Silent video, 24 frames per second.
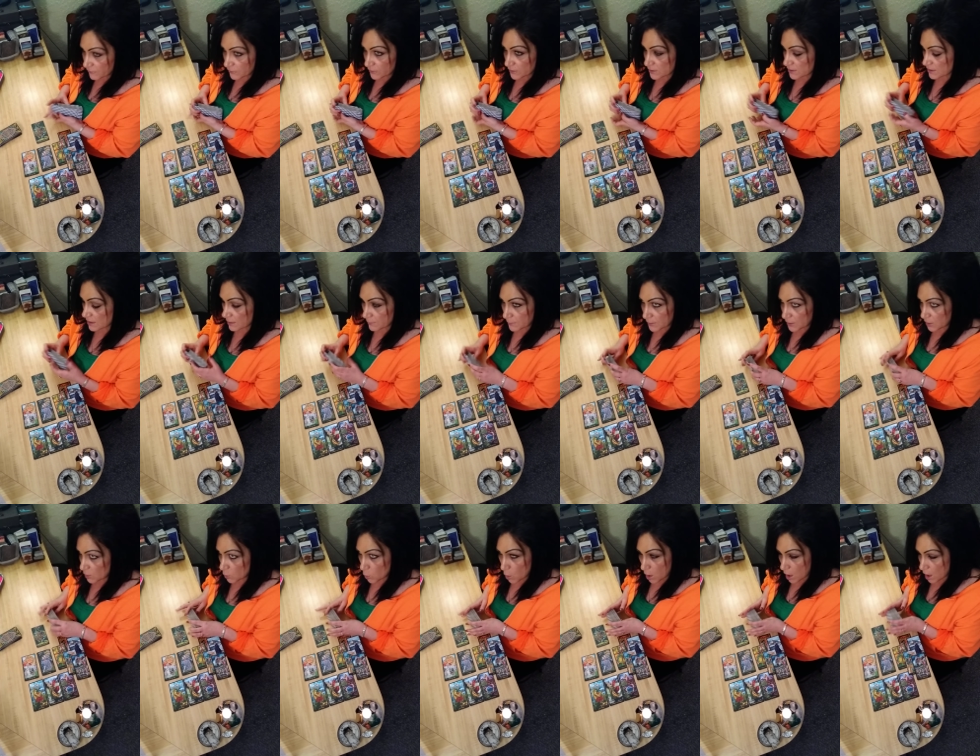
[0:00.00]
for some
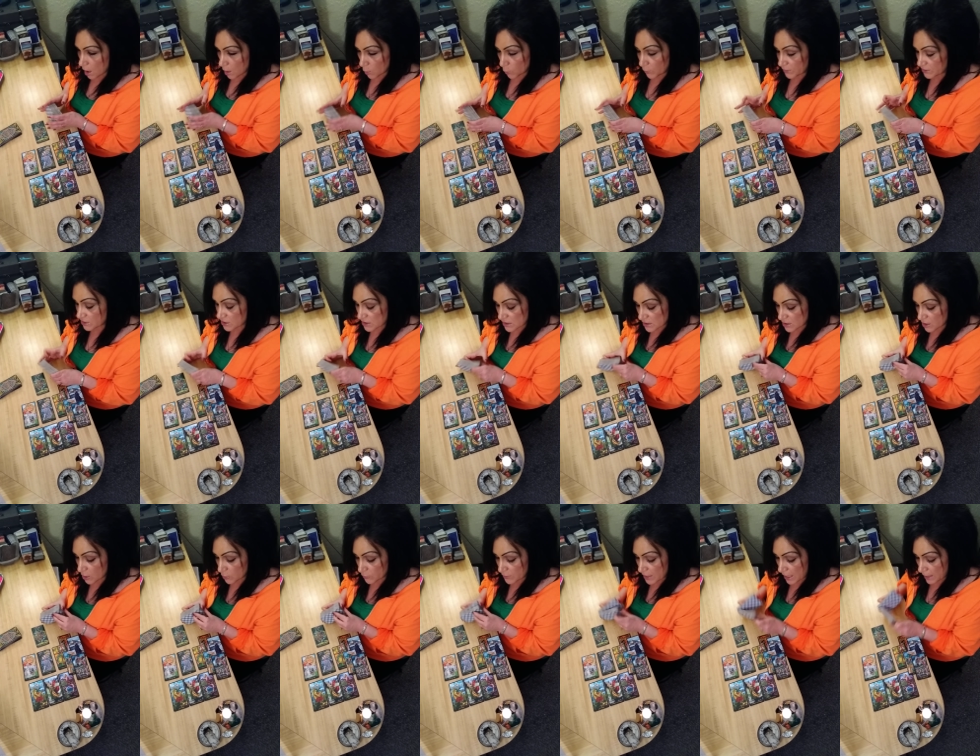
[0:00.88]
of you all. We just
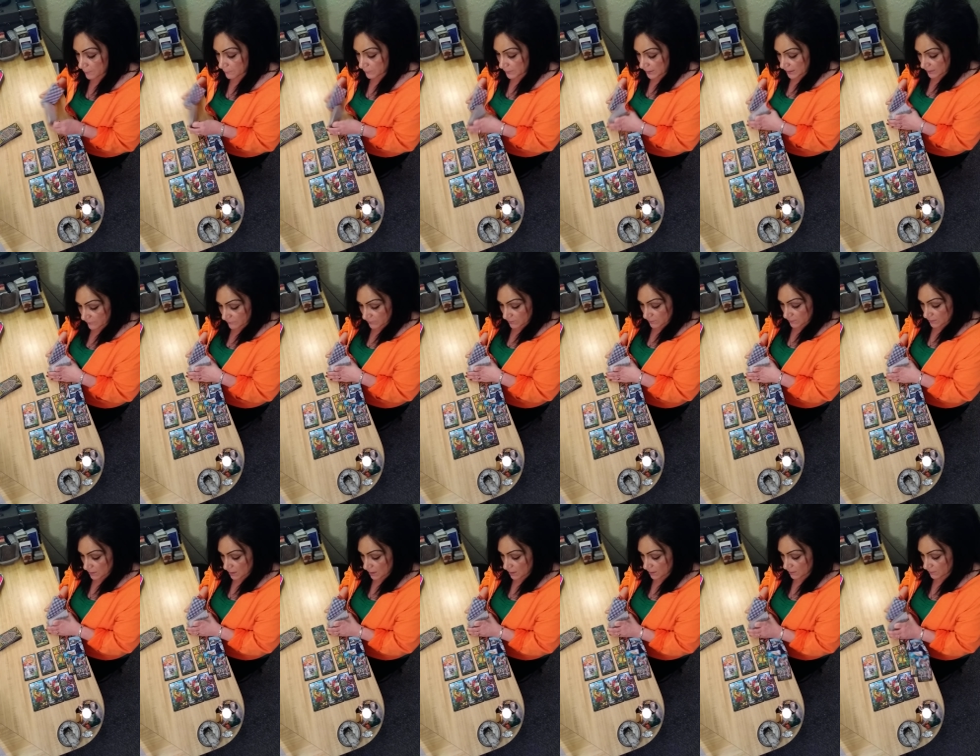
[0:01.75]
know that
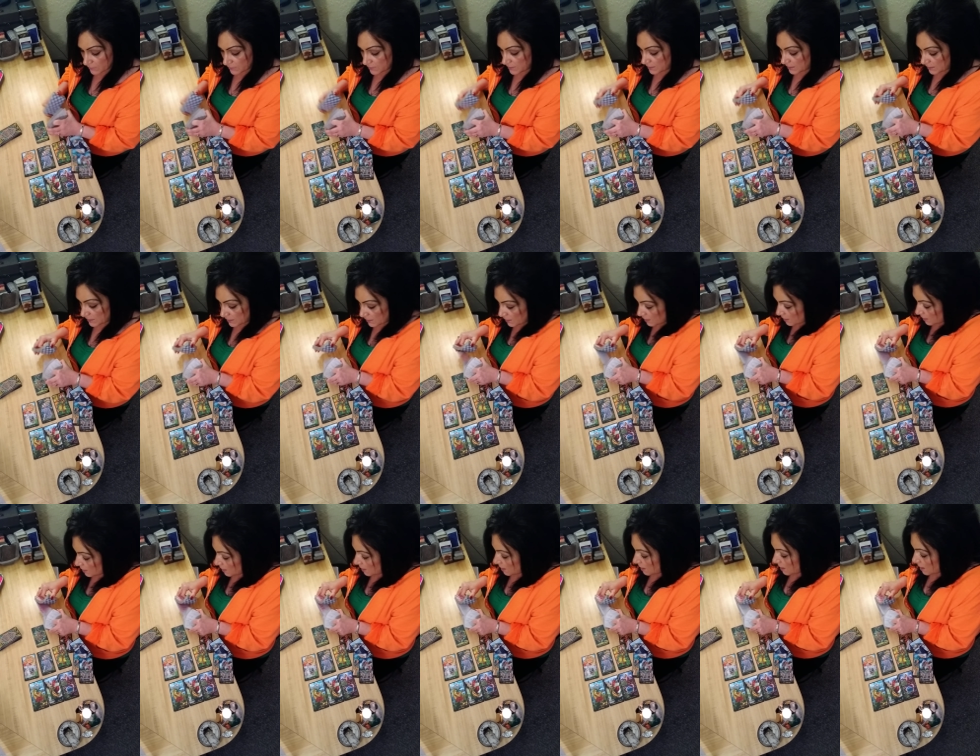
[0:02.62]
given uh, the
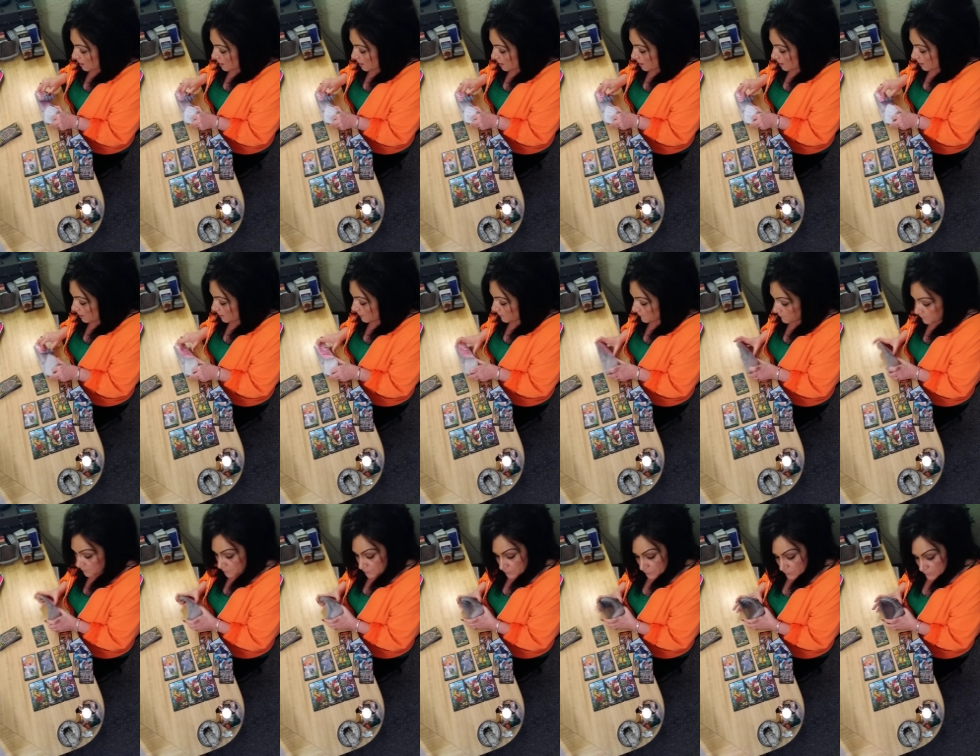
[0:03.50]

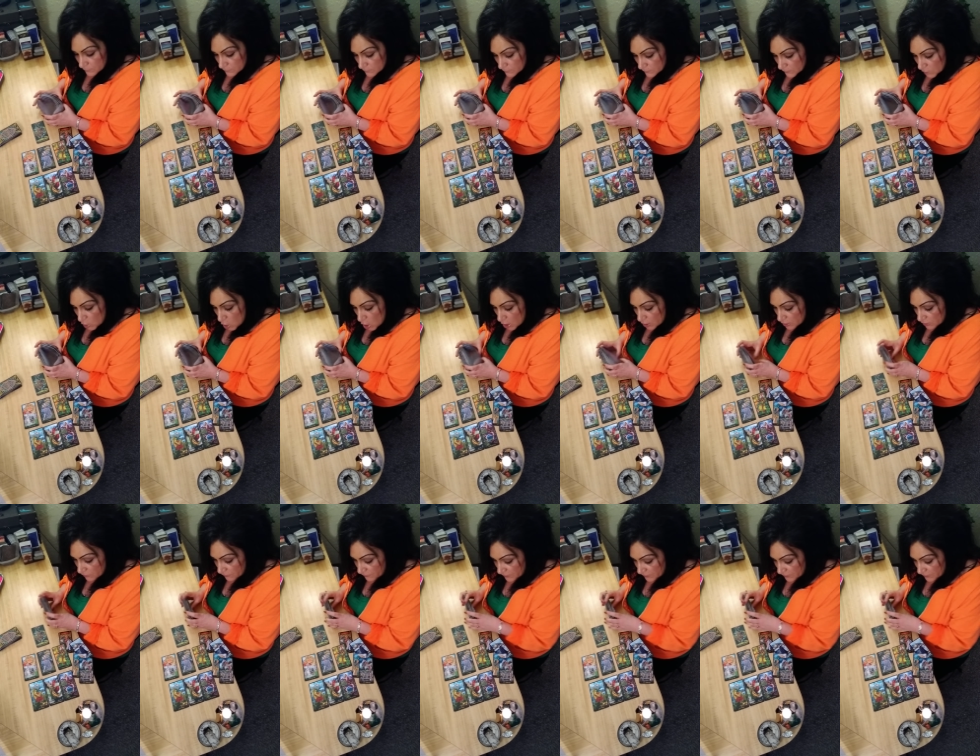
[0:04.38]
um, cardinal